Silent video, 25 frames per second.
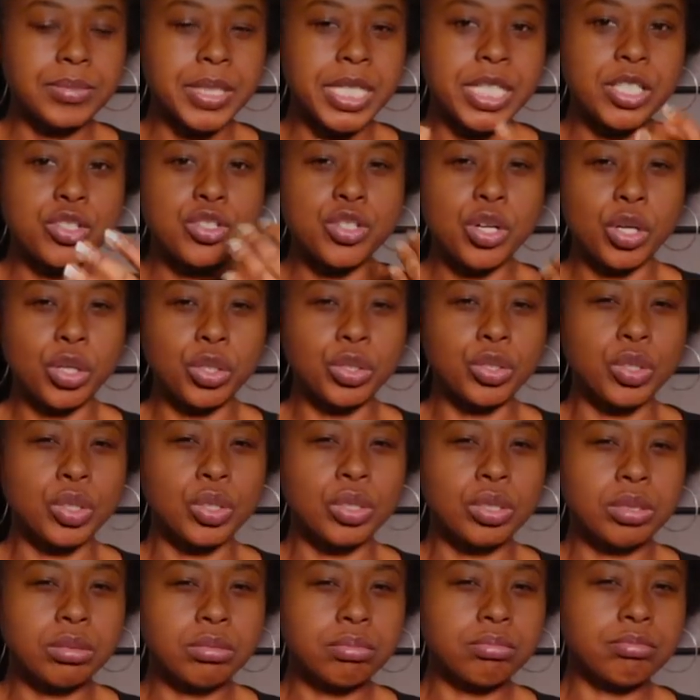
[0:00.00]

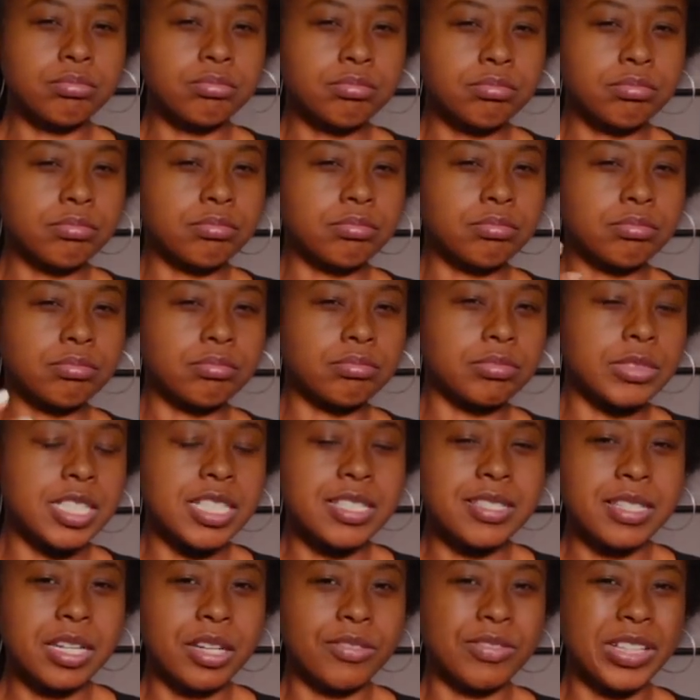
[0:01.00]
internal
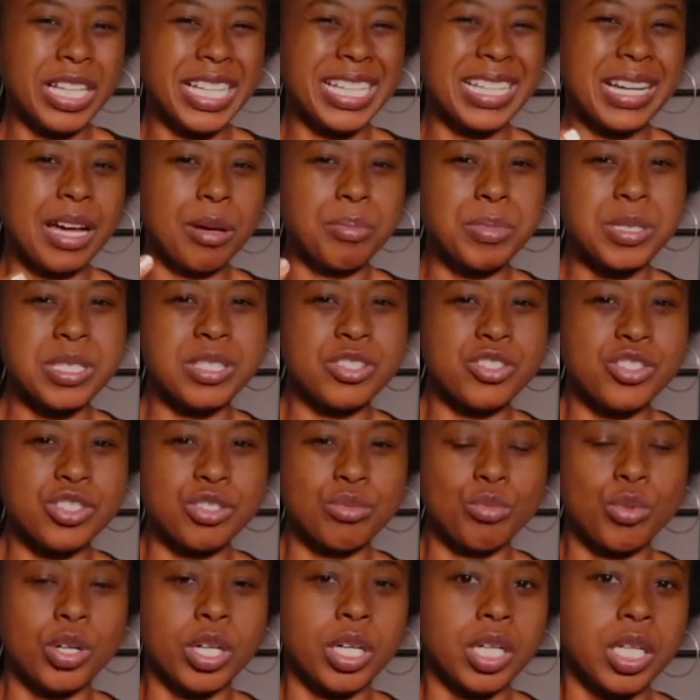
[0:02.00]
instead of like an
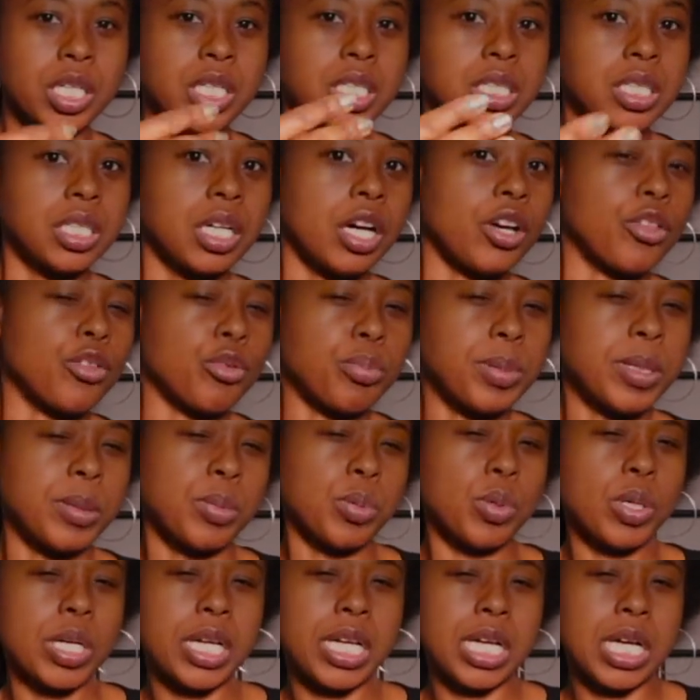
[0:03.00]
opposition where other
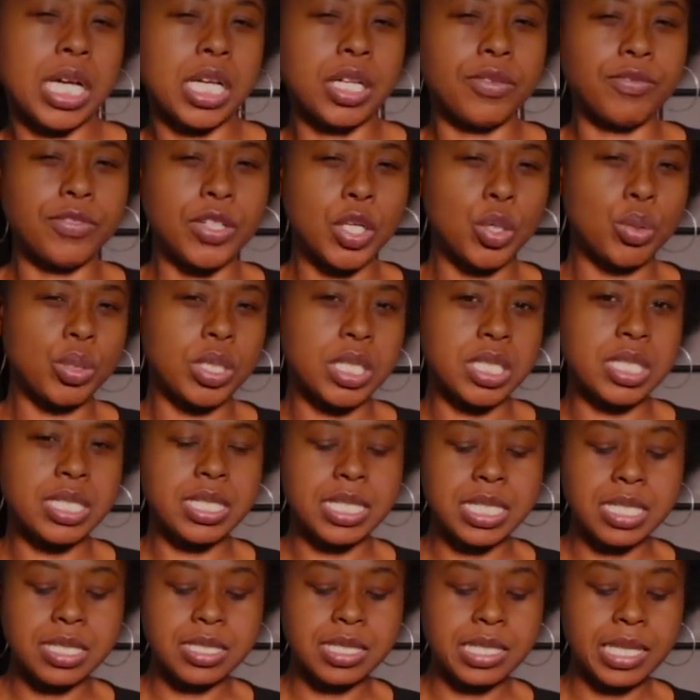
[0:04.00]
people can kind of notice
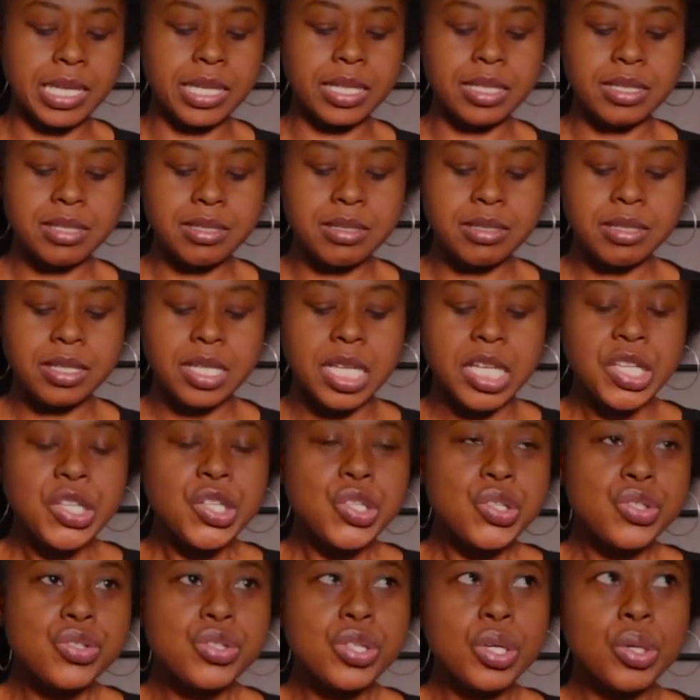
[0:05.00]
these things.
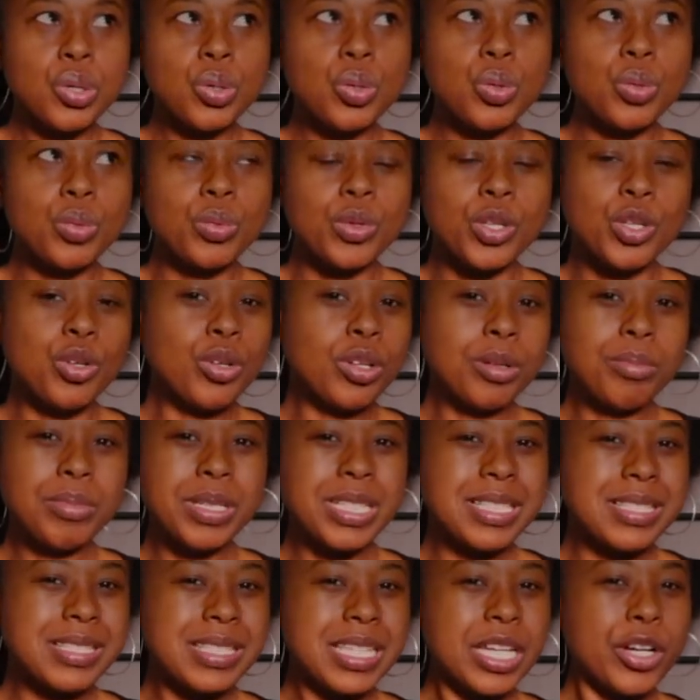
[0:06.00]
So you can
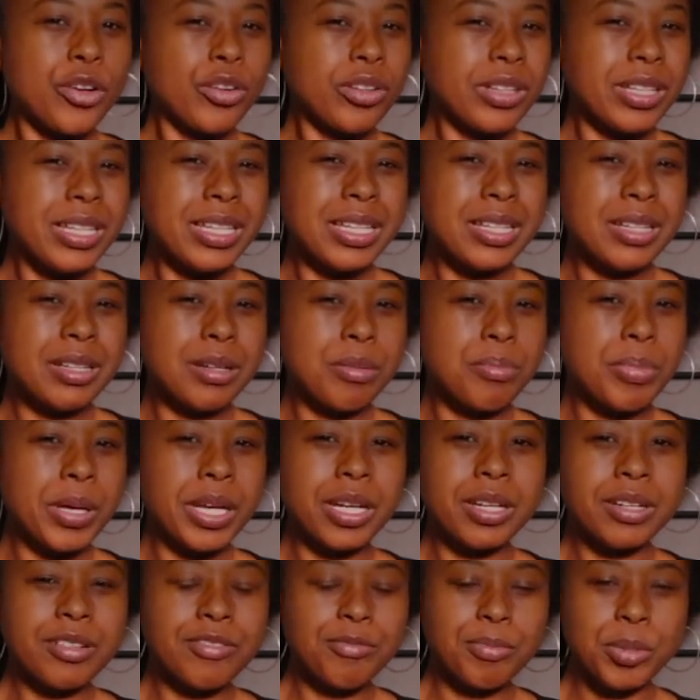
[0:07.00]
be a secretly
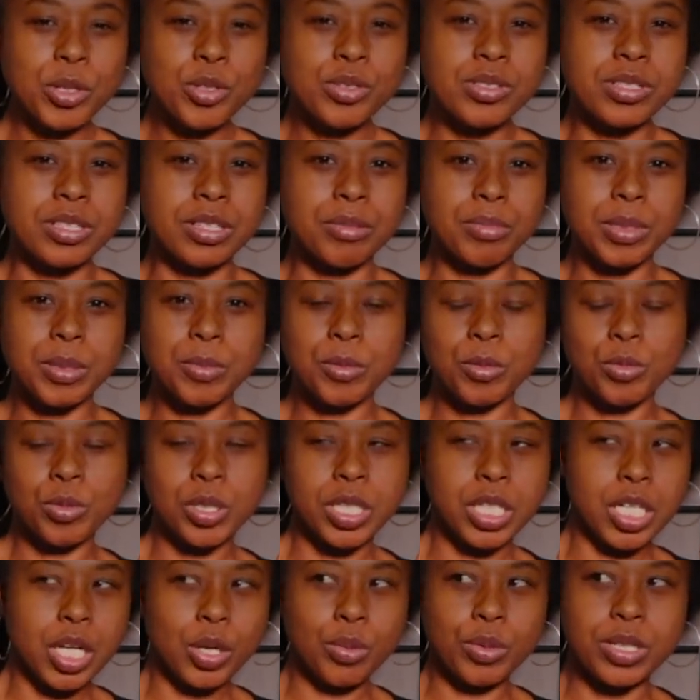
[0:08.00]
competitive person and people
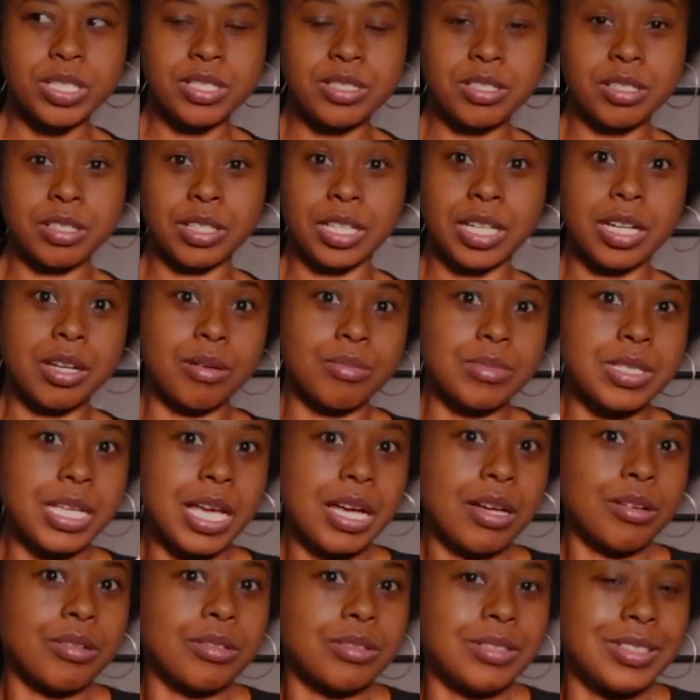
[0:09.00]
wouldn't know it until it comes
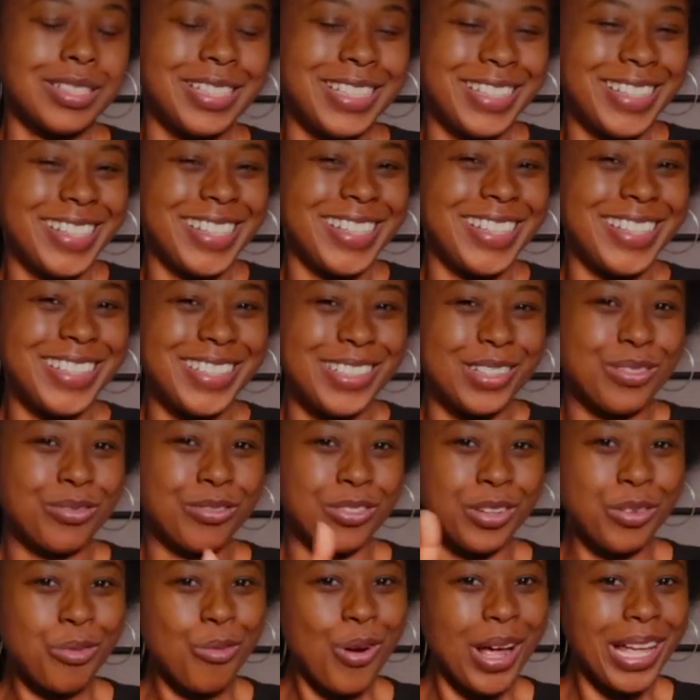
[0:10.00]
out in
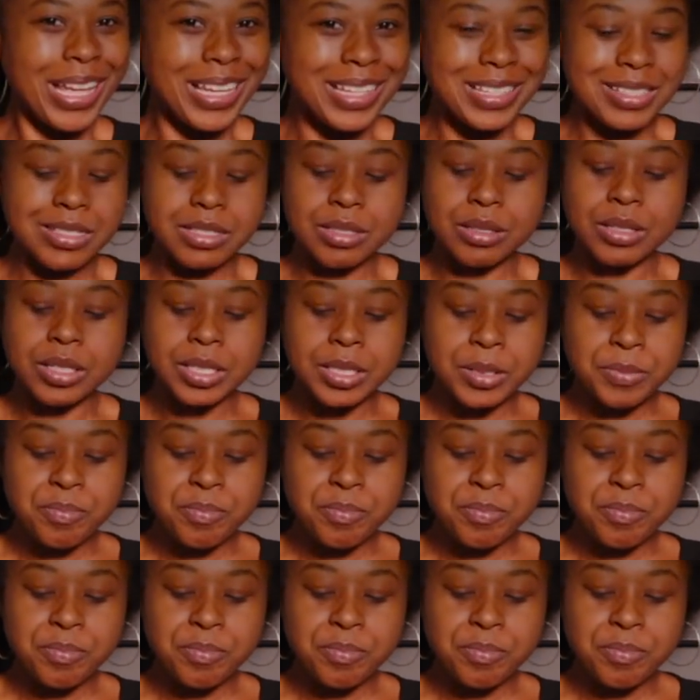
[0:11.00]
different ways.